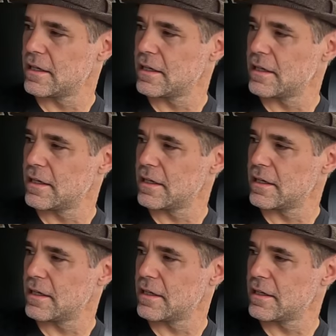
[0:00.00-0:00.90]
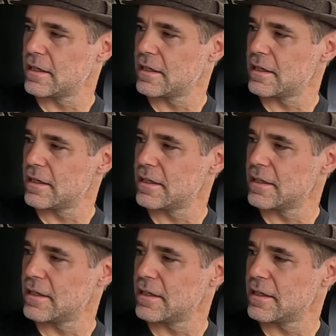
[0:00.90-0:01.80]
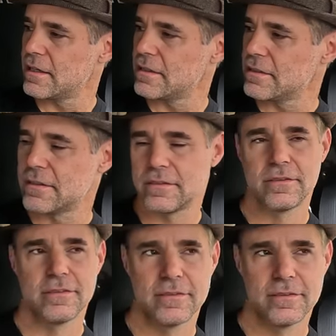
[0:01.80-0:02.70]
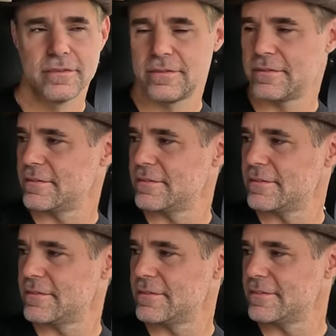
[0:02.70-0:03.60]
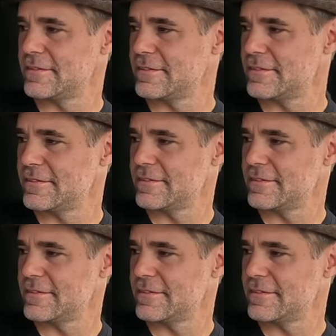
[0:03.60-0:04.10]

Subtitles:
(silent)